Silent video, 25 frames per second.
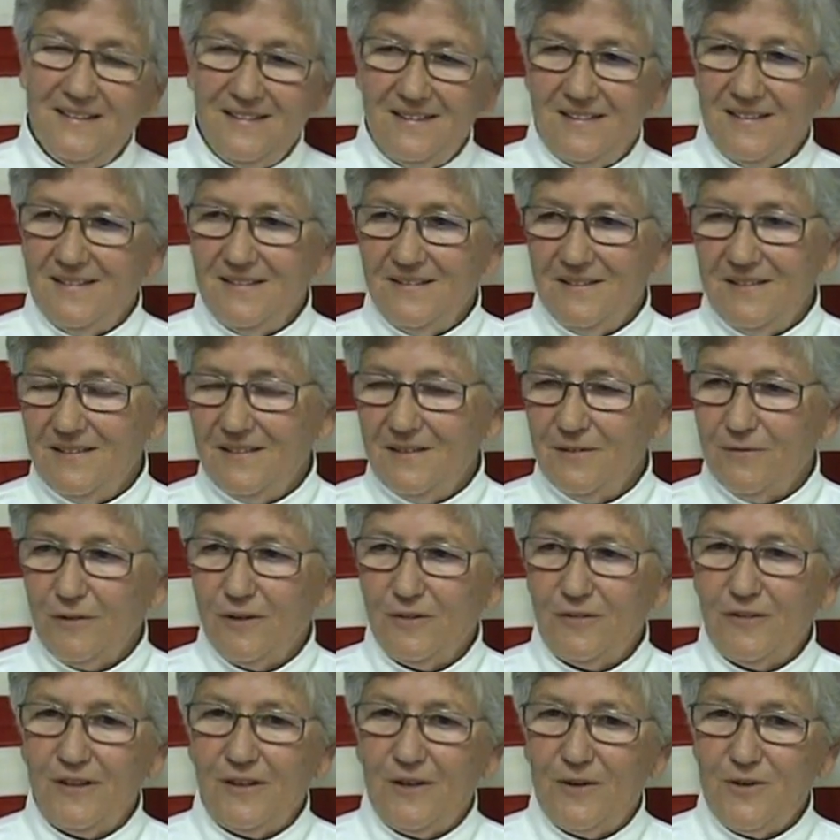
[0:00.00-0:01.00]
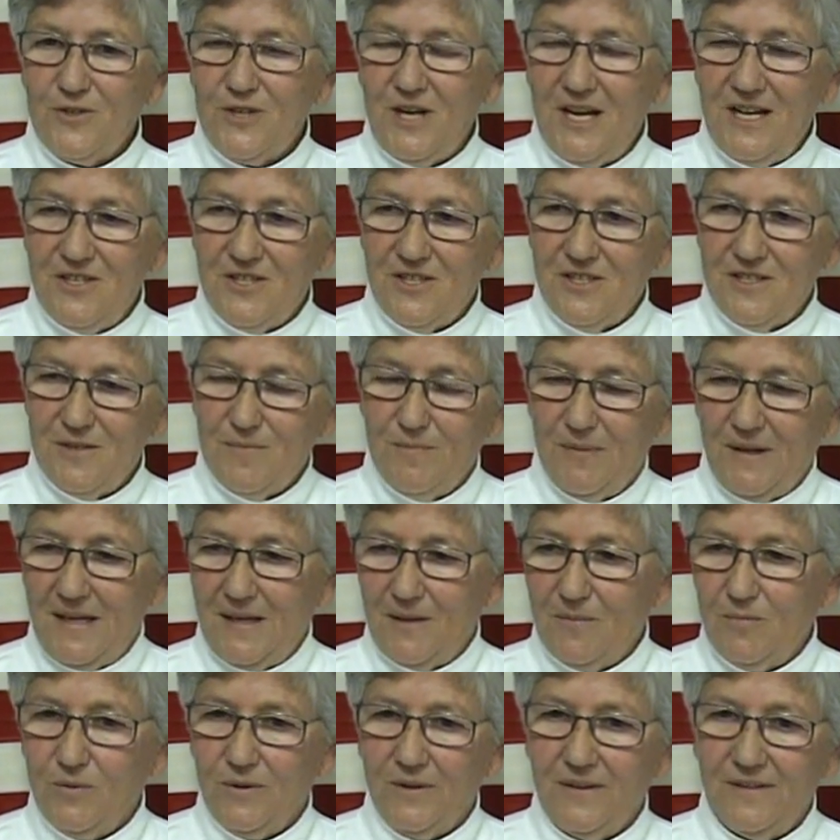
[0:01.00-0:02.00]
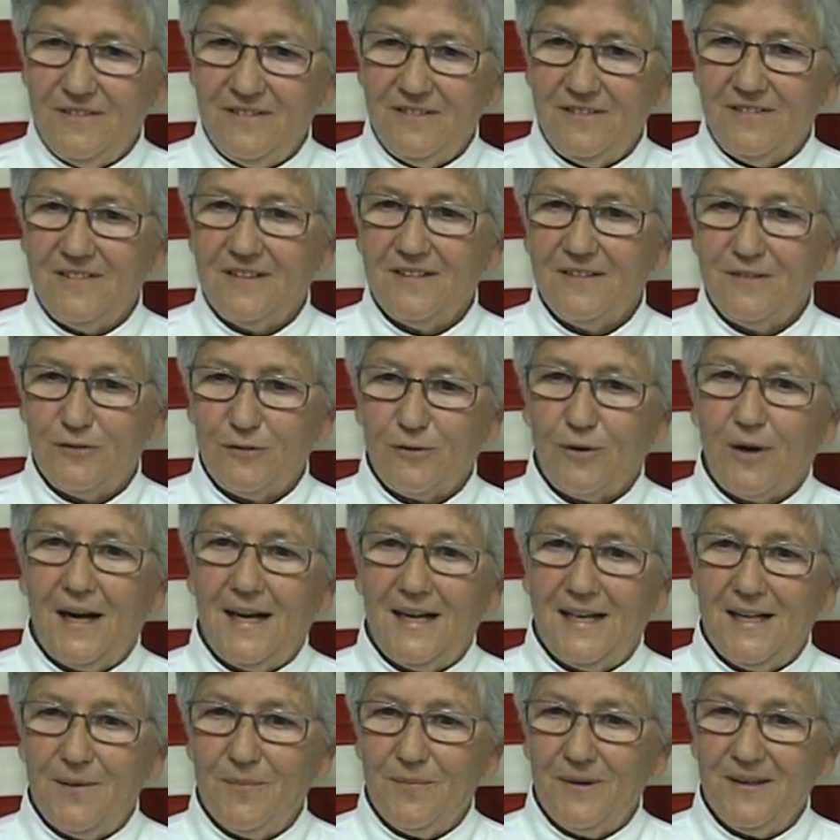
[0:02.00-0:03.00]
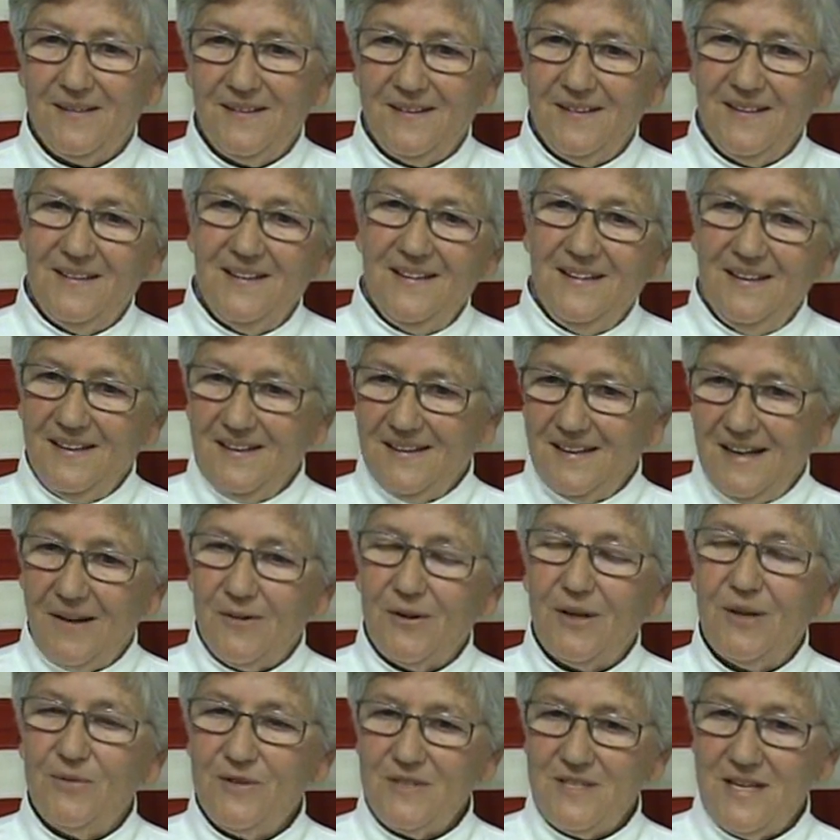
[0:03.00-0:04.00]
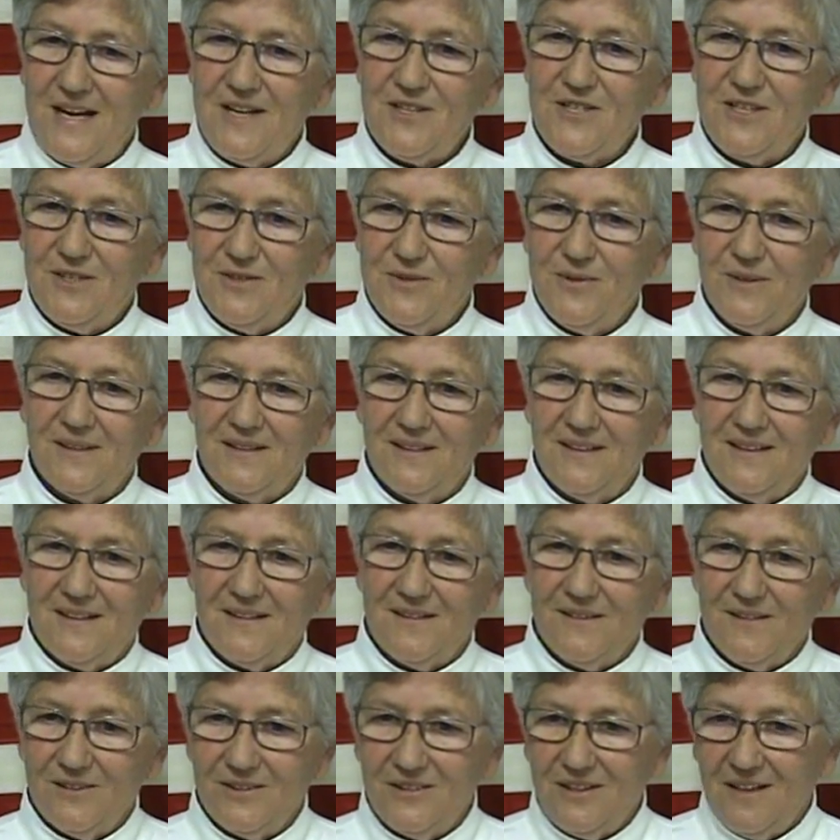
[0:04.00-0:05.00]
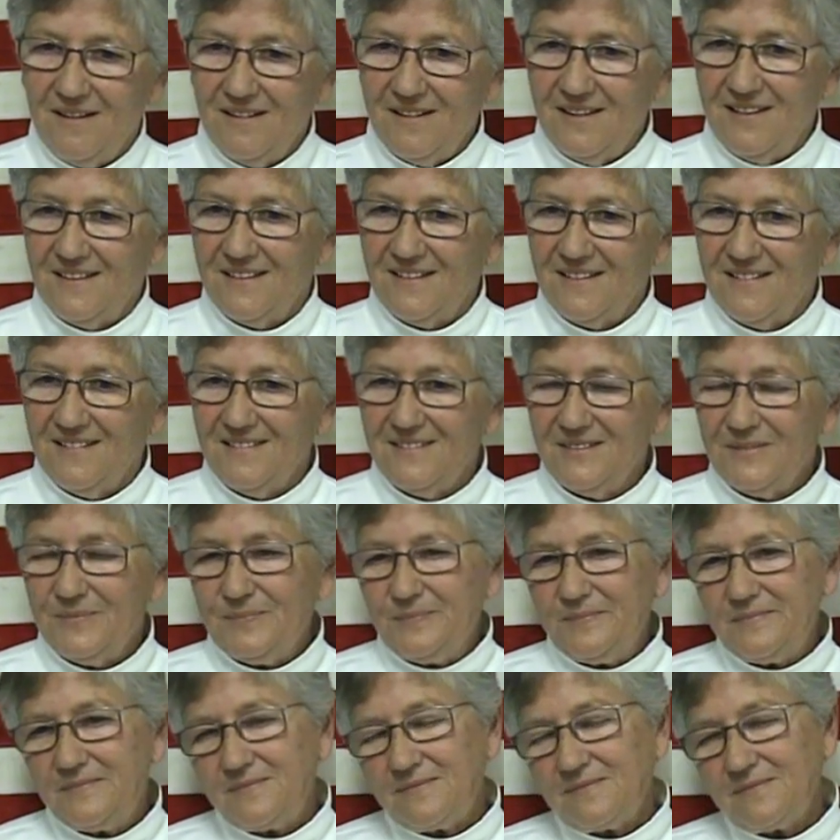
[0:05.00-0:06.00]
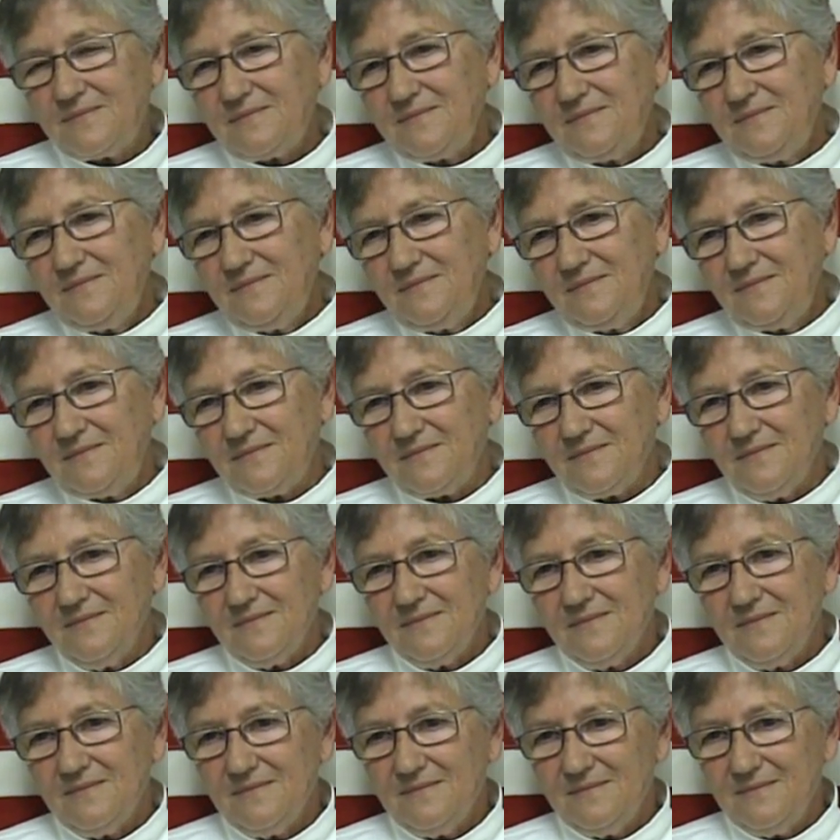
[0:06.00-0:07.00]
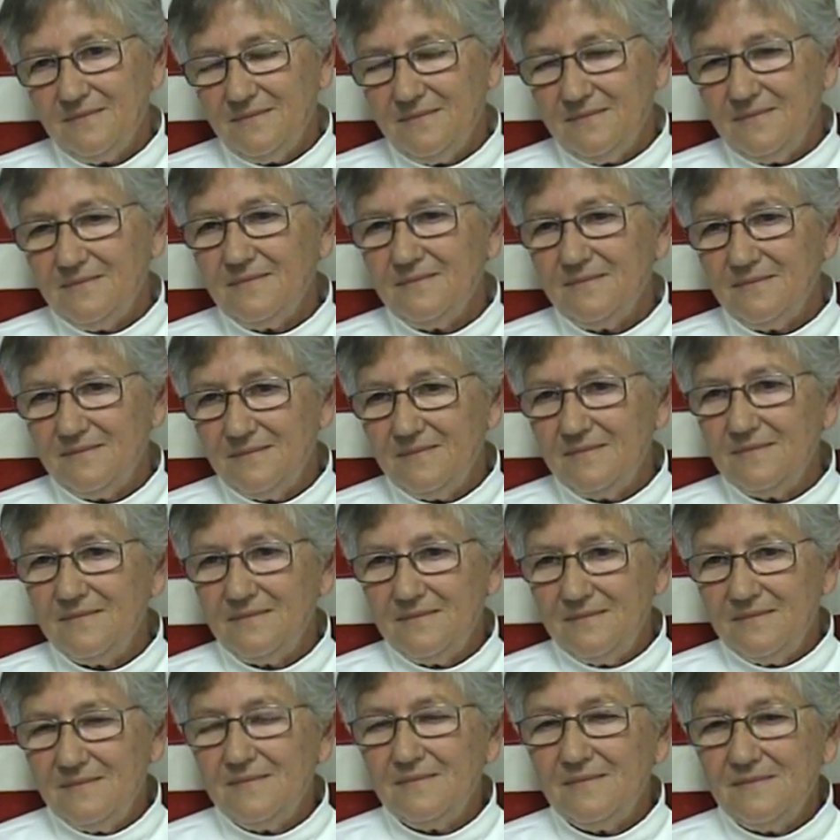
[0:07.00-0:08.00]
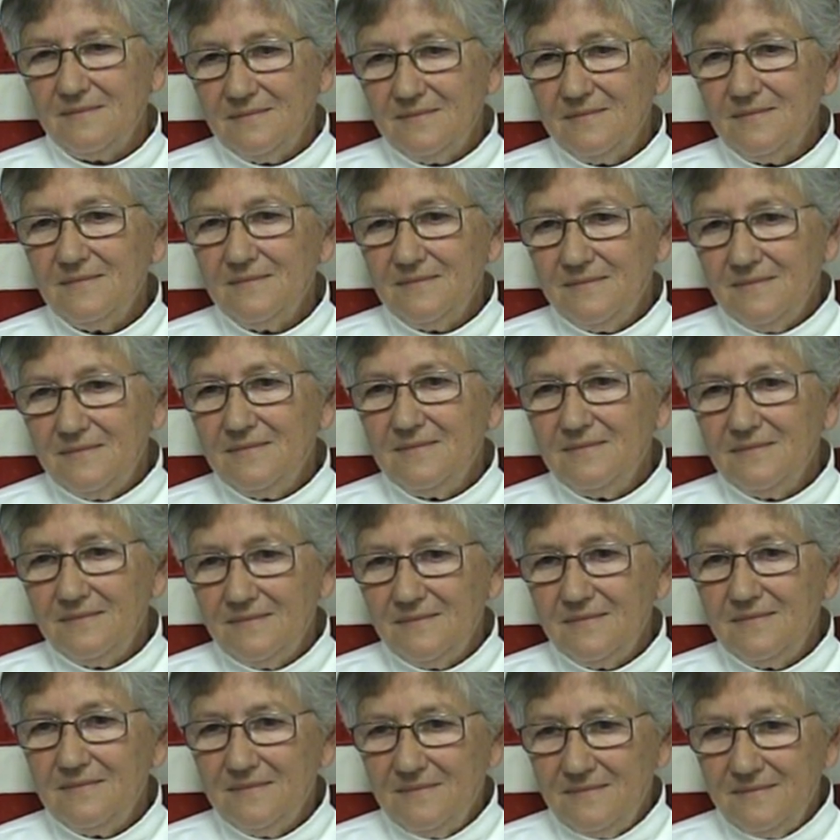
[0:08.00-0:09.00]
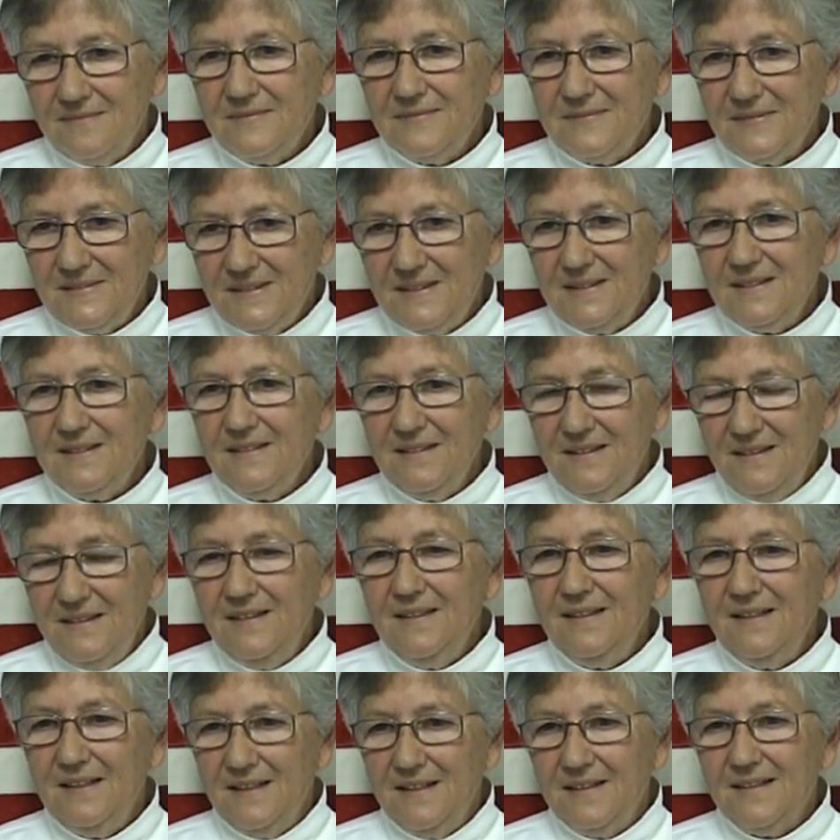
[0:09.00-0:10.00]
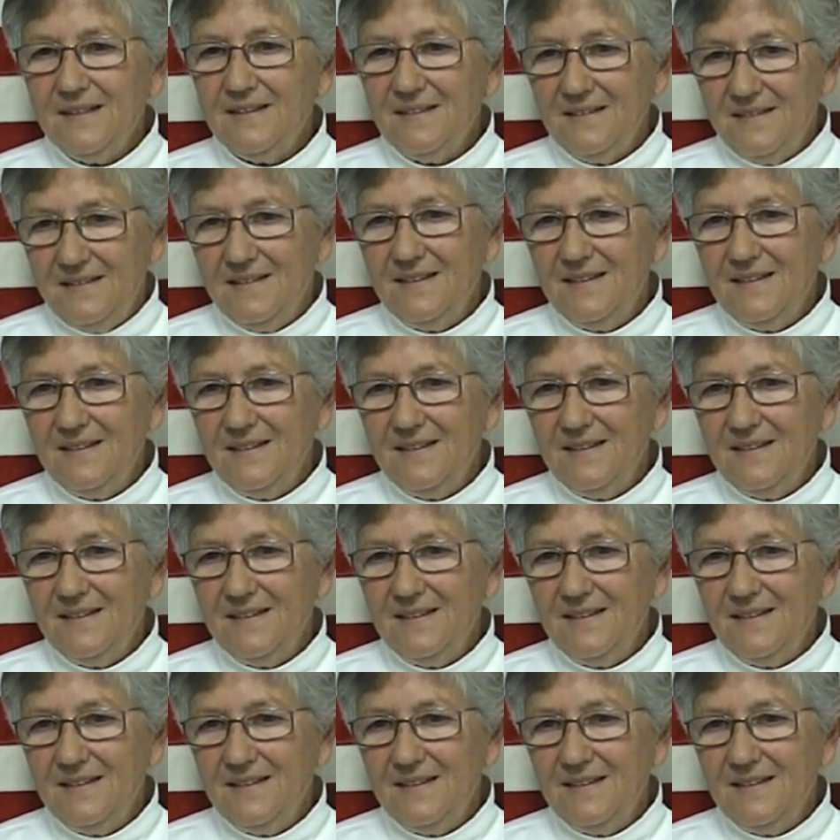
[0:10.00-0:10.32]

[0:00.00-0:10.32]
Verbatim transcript: The the first negotiations, Bob was the scribe, and now he was actually doing a lot of the talking. It's amazing when you're in a particular area what you can say to a young yeah, uh,